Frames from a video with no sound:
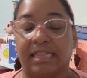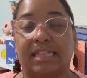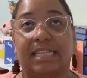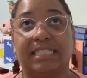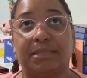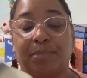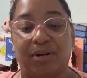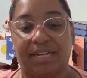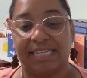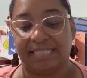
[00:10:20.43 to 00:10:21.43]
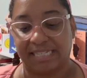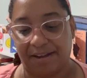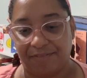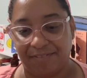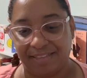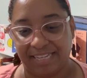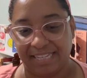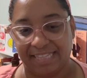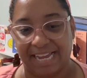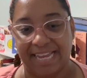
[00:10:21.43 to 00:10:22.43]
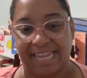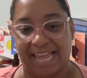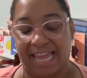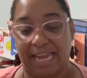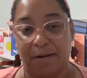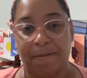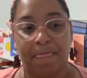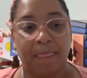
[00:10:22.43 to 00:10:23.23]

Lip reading: this book is definitely like a